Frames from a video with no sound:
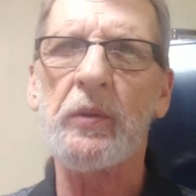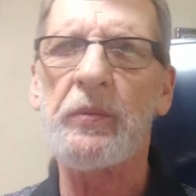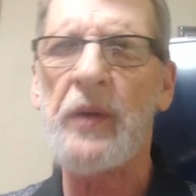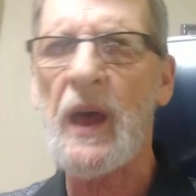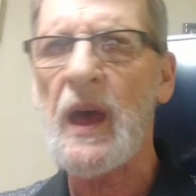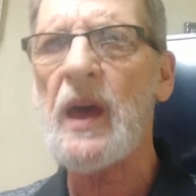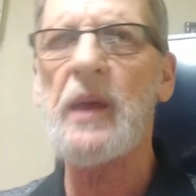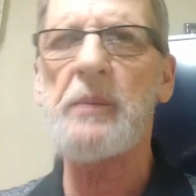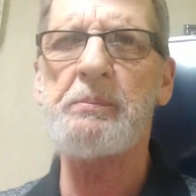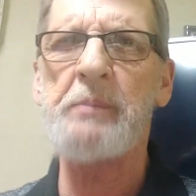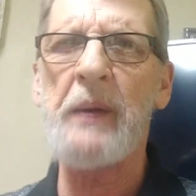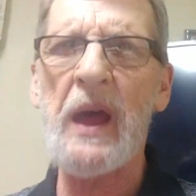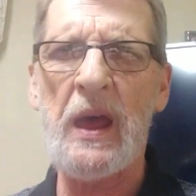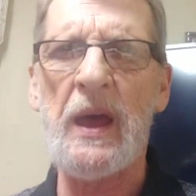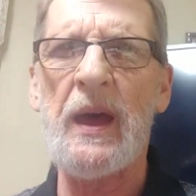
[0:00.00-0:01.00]
that
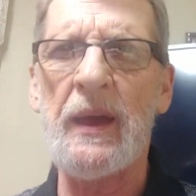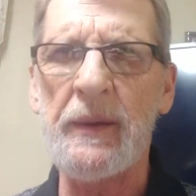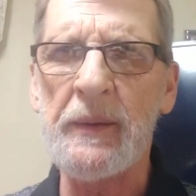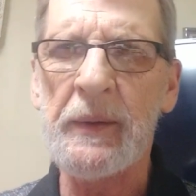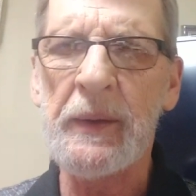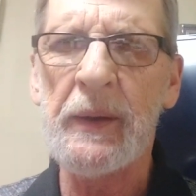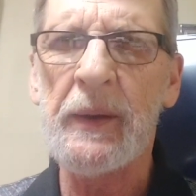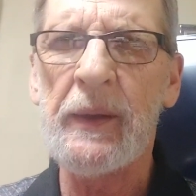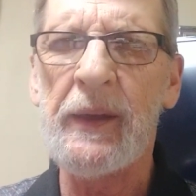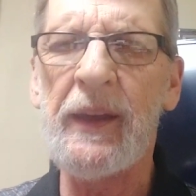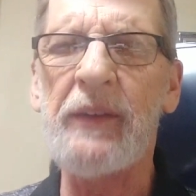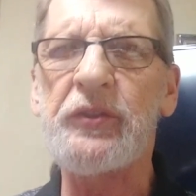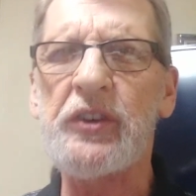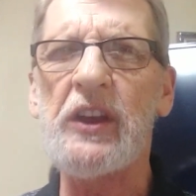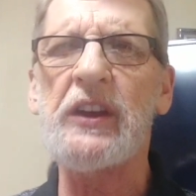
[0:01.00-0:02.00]
bad,
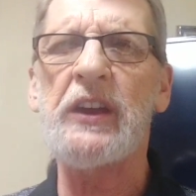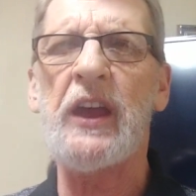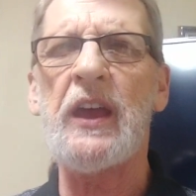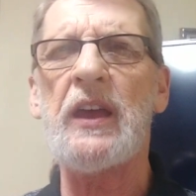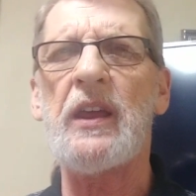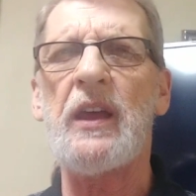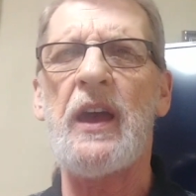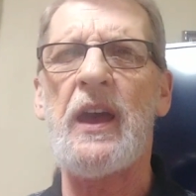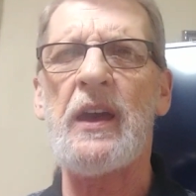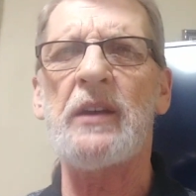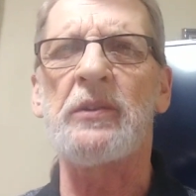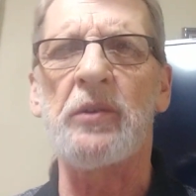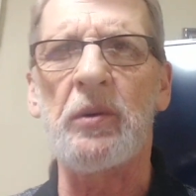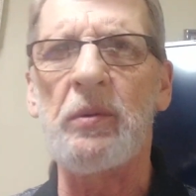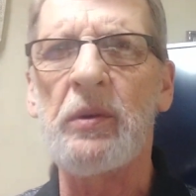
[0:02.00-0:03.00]
if she can't
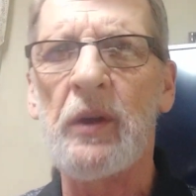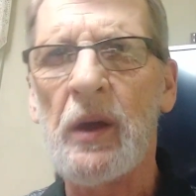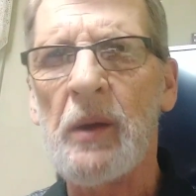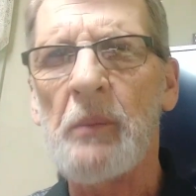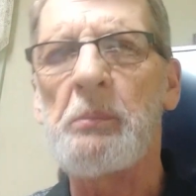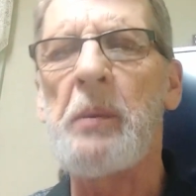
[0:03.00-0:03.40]
handle